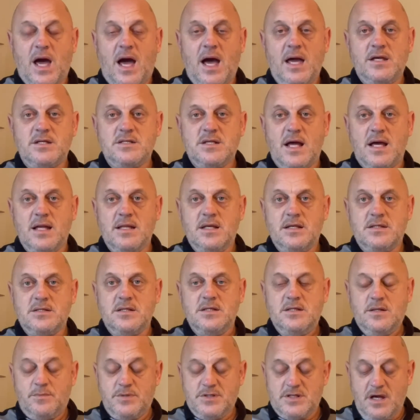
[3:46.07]
standards than
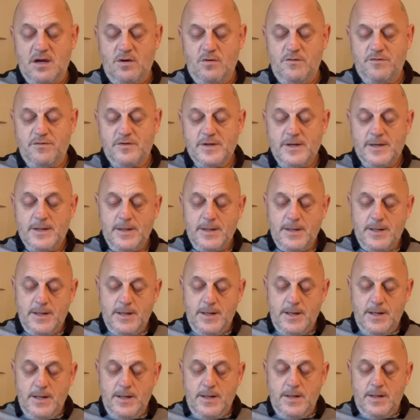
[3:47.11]
themselves.
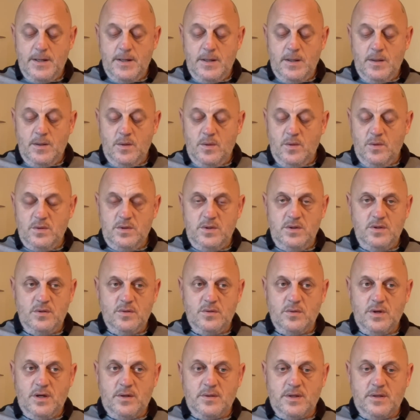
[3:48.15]

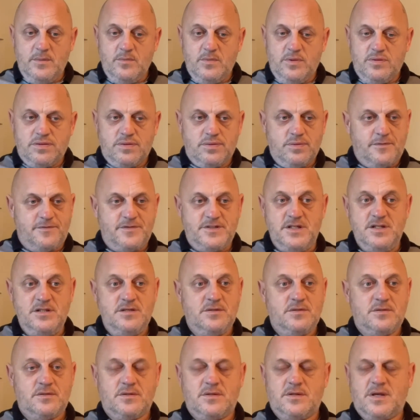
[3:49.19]
I've seen
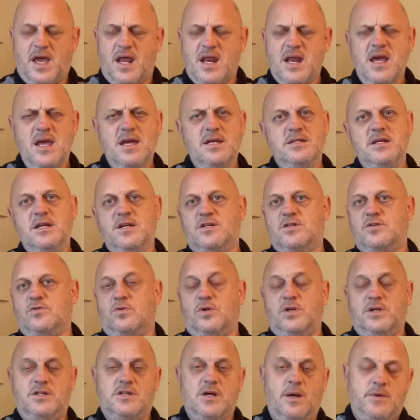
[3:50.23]
crazy
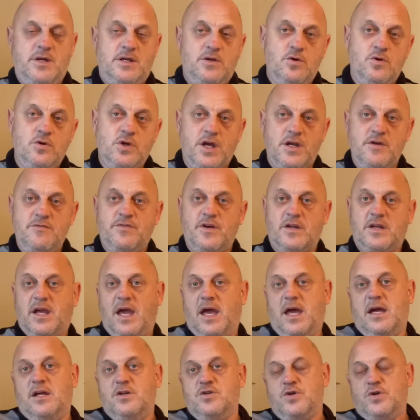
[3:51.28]
stories. I mean, who can
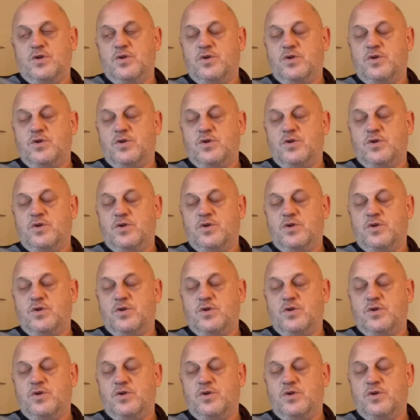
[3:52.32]
forget during